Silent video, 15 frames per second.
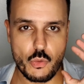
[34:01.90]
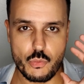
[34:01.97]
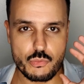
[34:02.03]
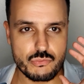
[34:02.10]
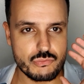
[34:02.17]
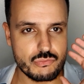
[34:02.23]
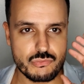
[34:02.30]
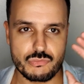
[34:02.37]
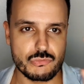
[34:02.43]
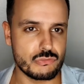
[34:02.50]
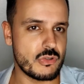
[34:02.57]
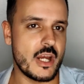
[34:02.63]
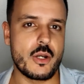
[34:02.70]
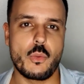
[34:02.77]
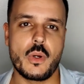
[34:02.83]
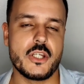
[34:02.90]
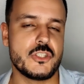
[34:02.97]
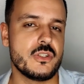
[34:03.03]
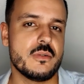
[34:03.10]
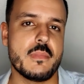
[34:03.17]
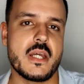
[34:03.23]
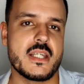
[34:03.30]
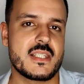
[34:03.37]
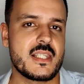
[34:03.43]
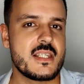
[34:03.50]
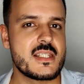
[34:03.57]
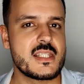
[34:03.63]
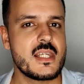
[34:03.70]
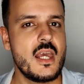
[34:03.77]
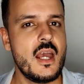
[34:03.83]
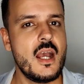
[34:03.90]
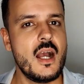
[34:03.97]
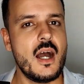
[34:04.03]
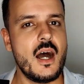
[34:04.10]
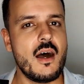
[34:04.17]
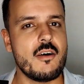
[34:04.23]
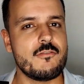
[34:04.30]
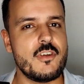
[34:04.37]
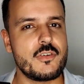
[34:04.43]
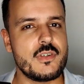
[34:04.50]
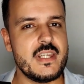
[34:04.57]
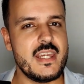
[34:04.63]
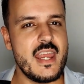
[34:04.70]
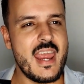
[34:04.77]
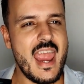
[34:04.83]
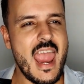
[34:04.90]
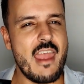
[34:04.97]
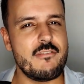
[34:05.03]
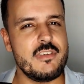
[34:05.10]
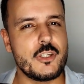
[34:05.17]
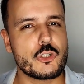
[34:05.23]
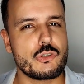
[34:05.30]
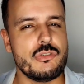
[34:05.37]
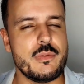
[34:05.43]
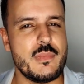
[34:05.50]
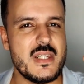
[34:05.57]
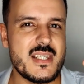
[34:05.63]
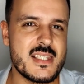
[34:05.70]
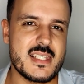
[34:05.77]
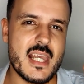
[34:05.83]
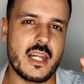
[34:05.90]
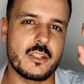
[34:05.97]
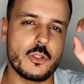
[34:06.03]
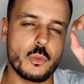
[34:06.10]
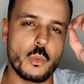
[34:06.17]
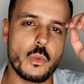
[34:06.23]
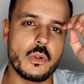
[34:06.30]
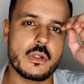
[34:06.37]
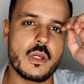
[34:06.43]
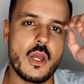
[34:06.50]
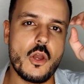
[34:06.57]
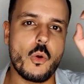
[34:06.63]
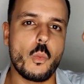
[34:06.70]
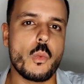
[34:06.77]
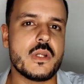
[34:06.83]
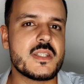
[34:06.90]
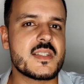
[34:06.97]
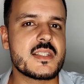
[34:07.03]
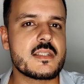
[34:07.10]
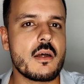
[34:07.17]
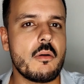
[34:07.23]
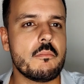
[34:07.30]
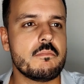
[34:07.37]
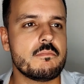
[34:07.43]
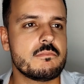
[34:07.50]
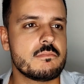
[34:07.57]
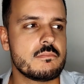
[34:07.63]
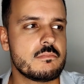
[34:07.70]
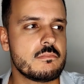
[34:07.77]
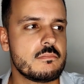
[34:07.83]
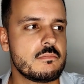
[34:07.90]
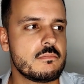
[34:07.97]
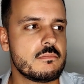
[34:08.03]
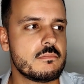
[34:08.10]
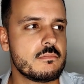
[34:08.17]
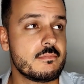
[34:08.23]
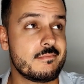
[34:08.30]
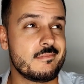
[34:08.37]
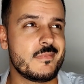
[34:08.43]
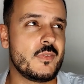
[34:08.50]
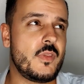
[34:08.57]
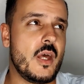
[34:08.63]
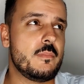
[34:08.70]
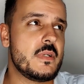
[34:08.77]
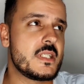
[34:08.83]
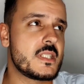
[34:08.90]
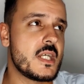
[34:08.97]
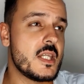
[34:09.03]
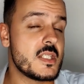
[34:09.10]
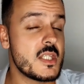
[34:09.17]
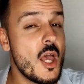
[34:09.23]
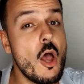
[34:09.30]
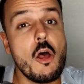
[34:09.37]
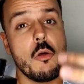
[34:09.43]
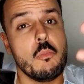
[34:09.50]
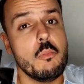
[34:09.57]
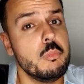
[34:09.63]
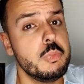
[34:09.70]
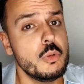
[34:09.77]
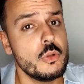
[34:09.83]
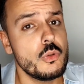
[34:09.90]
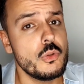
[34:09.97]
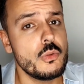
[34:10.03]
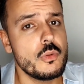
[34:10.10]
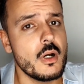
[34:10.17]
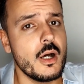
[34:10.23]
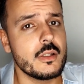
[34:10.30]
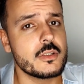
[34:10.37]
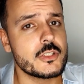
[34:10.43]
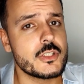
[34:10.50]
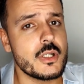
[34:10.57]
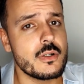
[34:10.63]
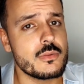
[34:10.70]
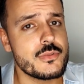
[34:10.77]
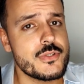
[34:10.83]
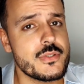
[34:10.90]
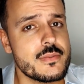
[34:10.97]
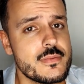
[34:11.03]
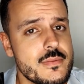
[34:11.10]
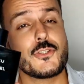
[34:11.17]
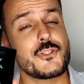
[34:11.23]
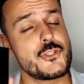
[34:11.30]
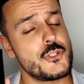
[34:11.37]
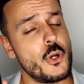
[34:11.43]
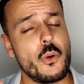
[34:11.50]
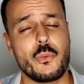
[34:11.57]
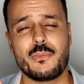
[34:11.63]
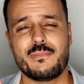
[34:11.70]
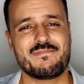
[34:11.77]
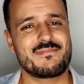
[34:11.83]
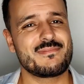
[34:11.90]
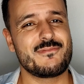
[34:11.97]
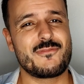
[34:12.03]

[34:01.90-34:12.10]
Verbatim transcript: go right away to the base this a very heavy, creamy sandalwood with some, if that makes sense, blue undertones. So